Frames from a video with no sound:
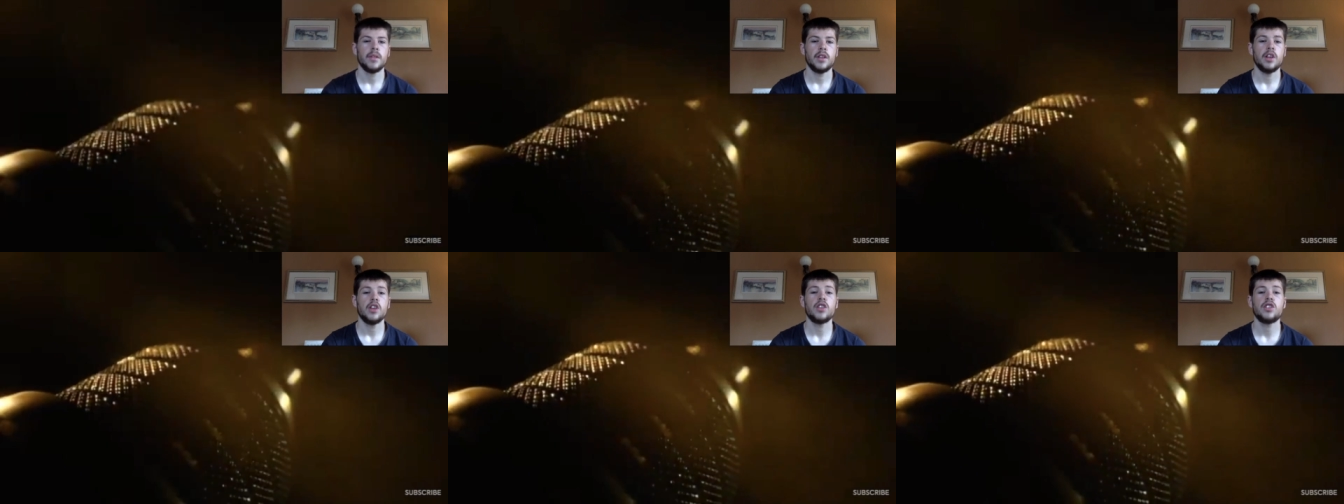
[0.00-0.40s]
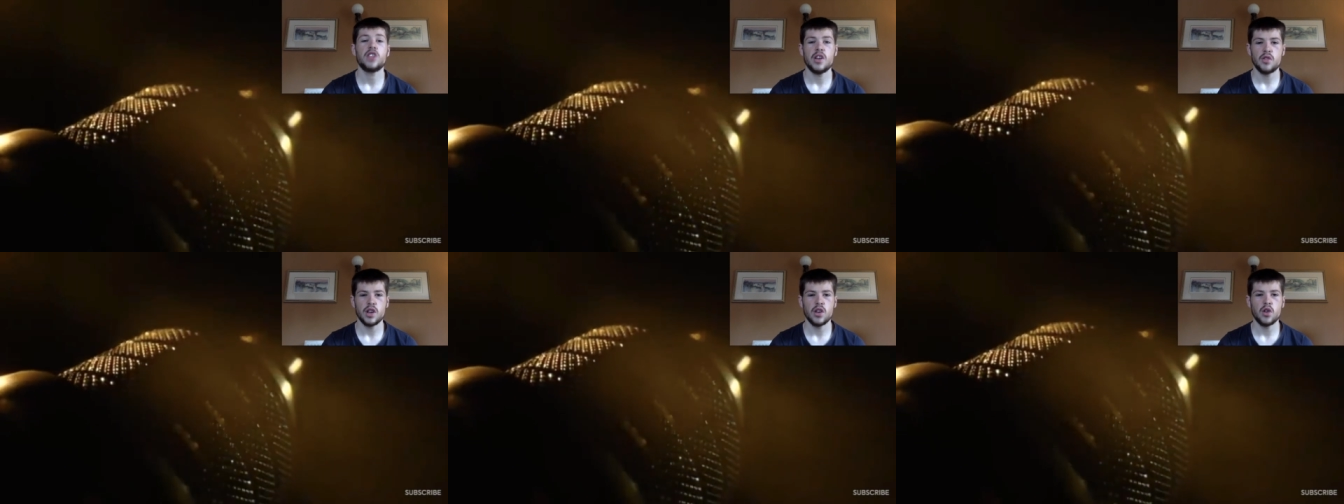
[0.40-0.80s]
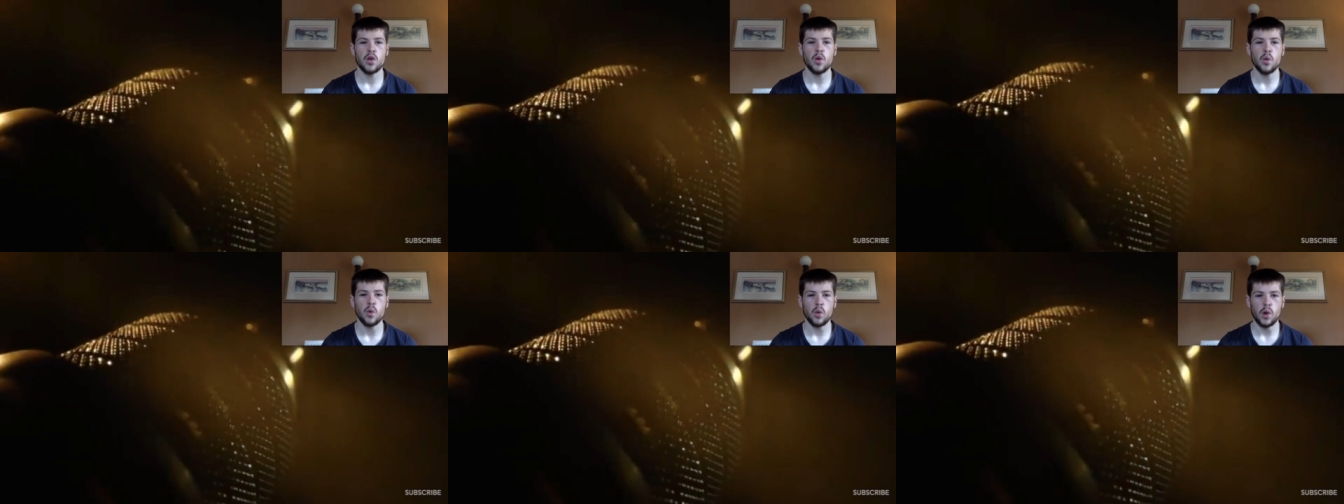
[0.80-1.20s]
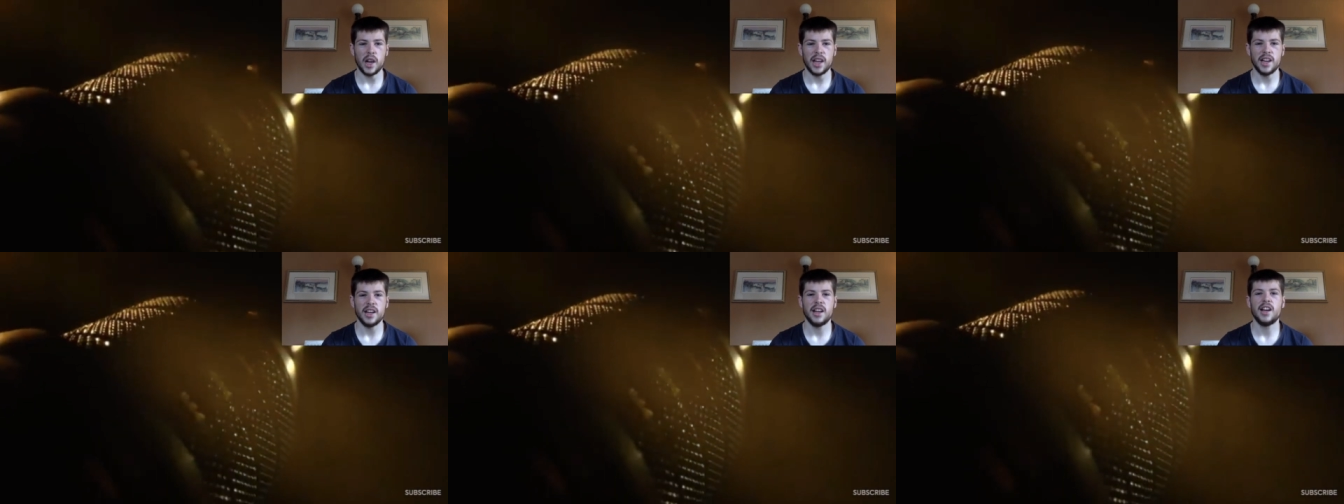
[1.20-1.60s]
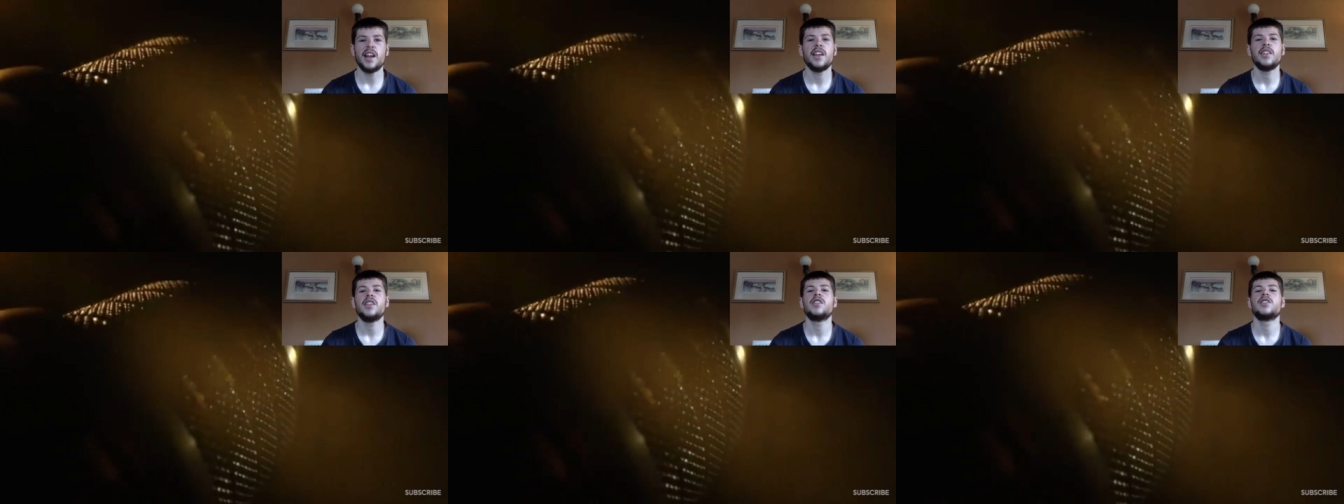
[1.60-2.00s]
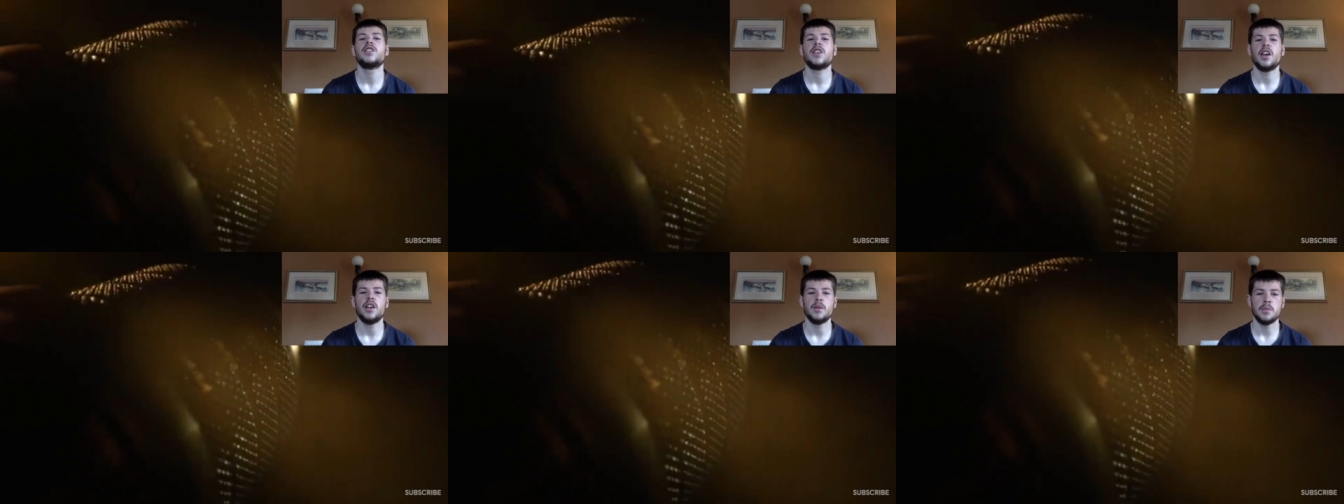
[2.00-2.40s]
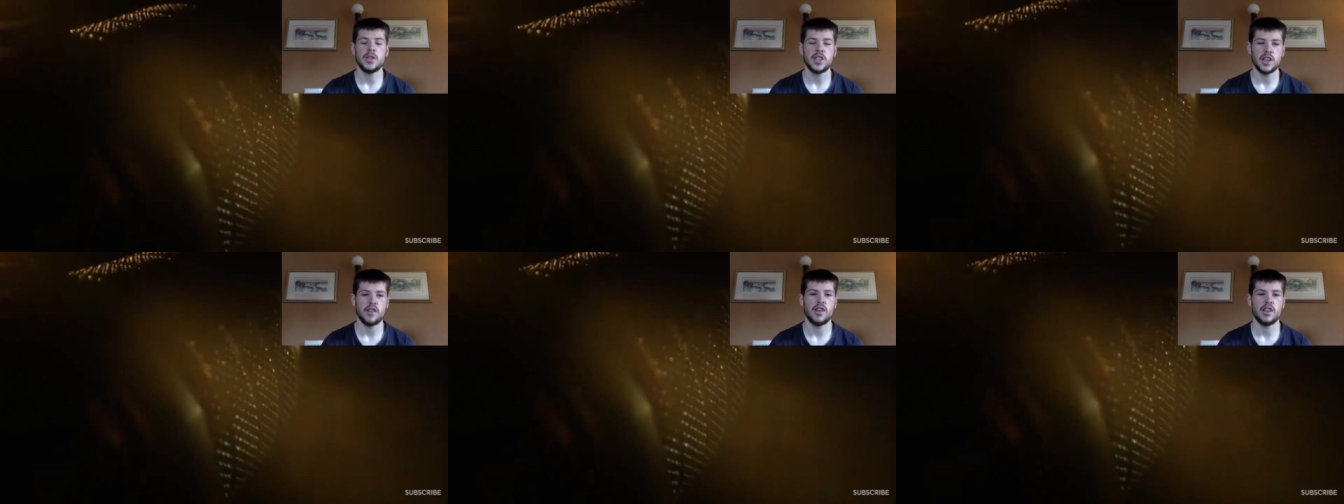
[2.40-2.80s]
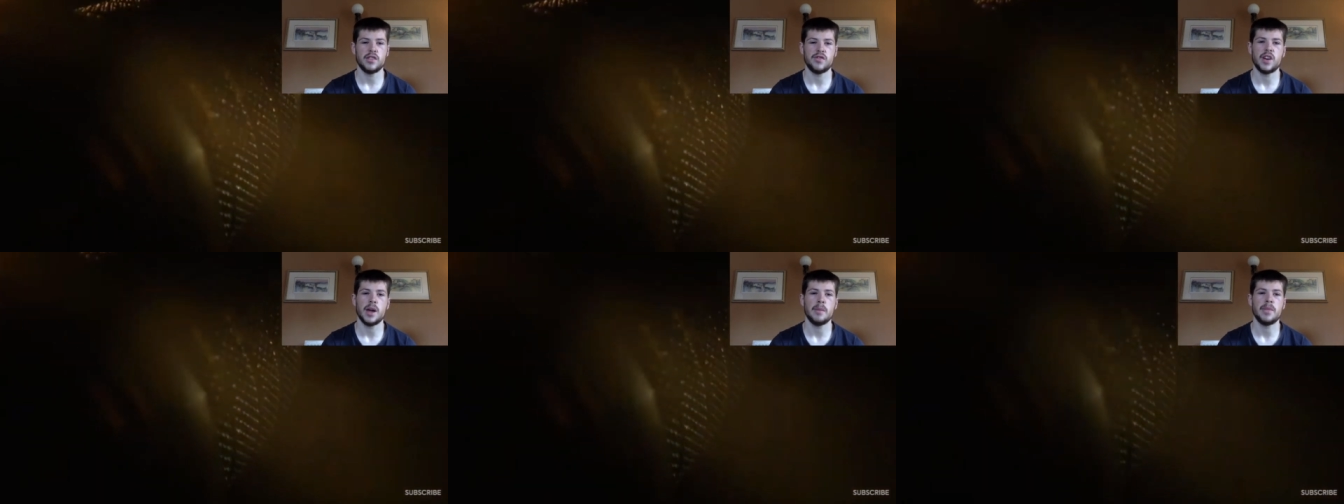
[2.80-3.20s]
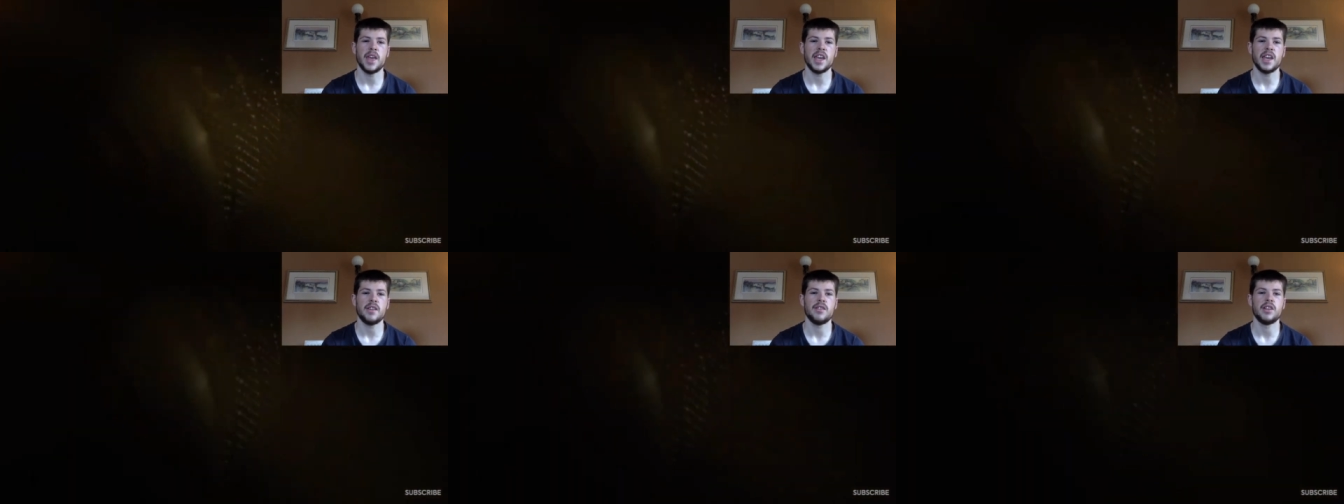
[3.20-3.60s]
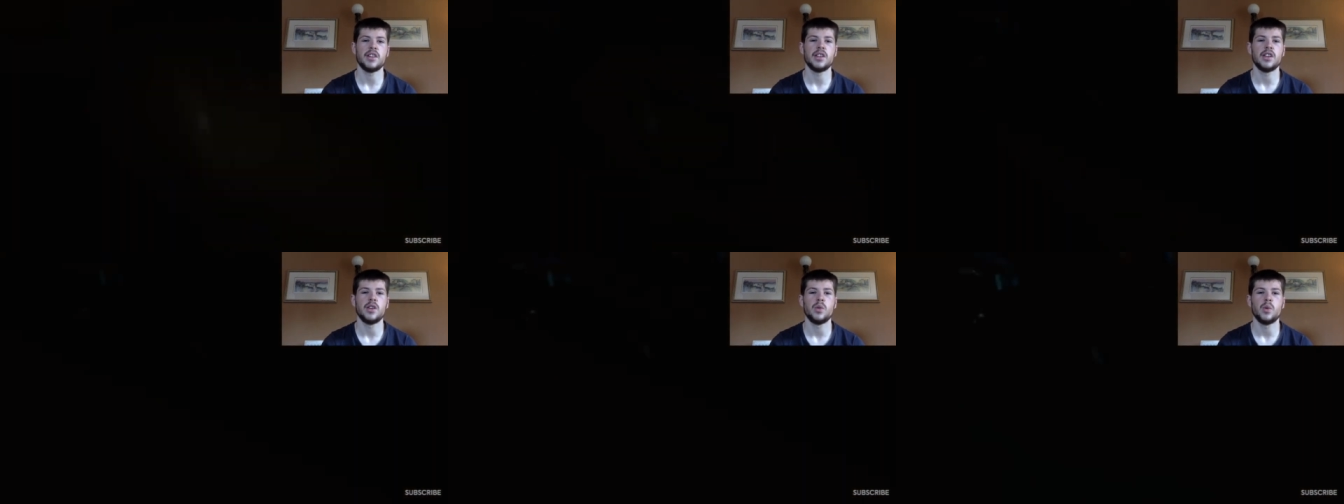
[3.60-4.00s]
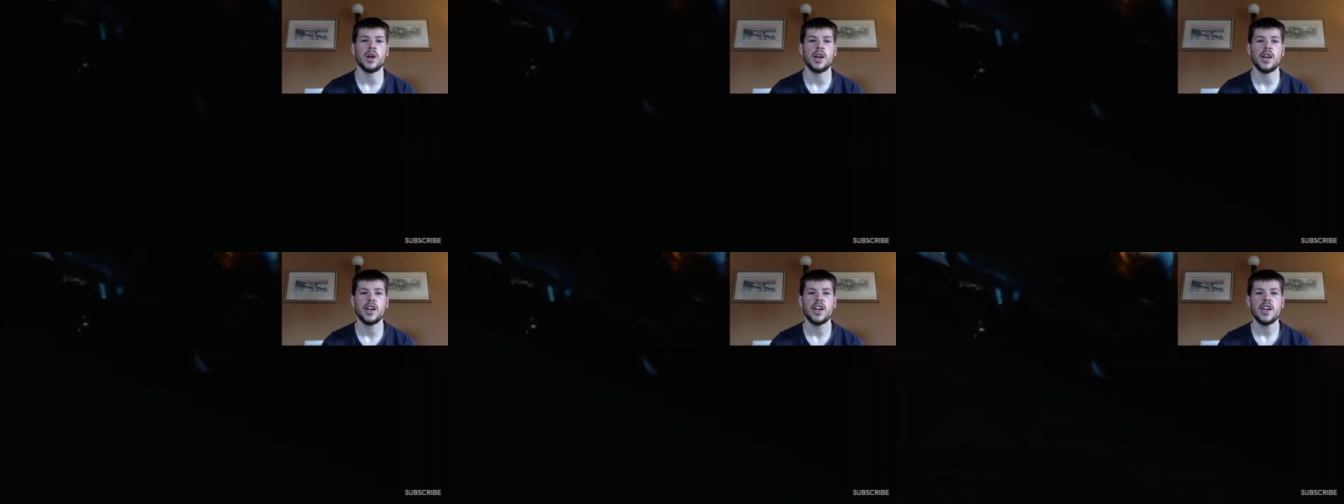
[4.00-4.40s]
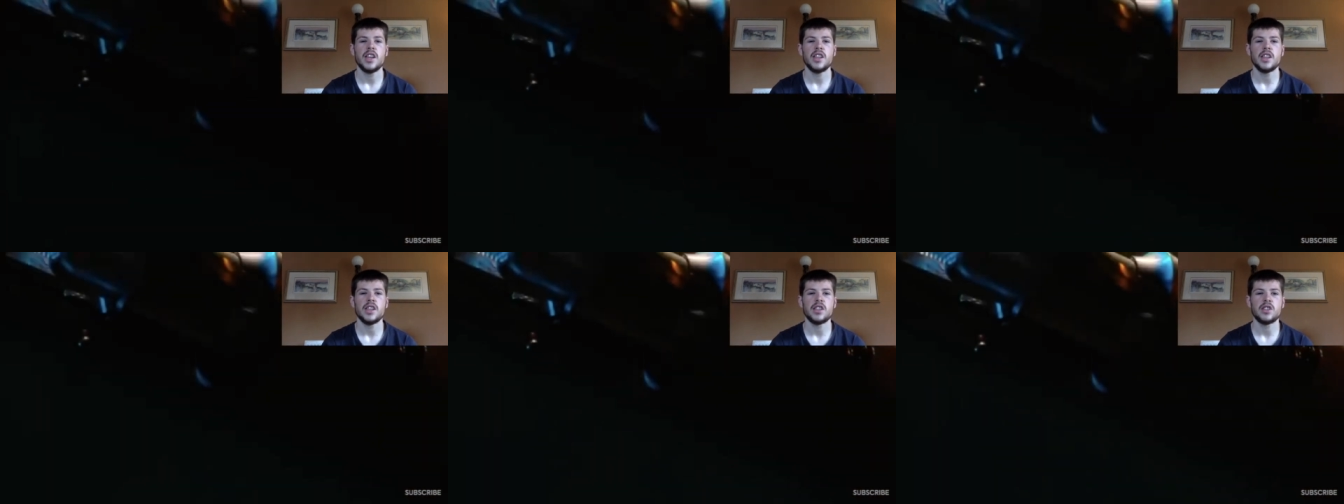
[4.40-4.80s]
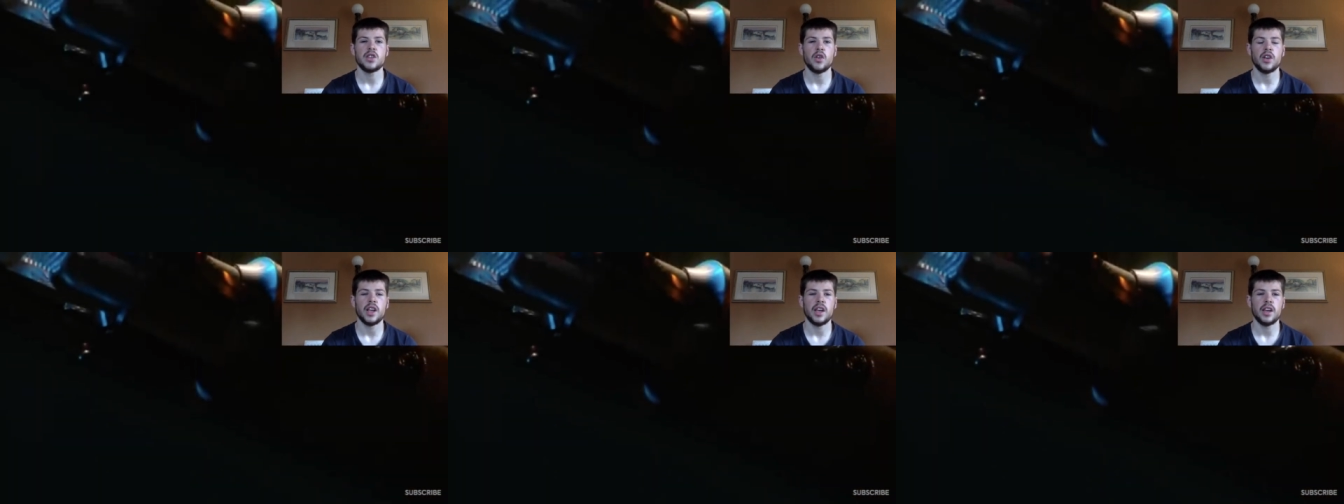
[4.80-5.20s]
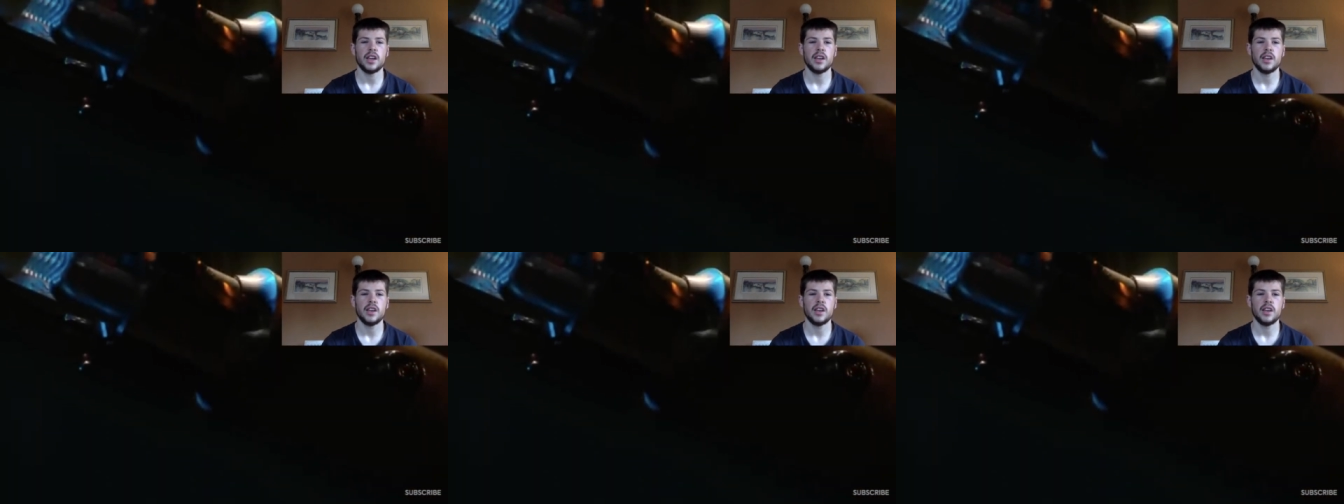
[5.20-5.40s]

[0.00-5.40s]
Looks very cool, and I like this kind of mysterious vibe they're giving to uh, this Sonic.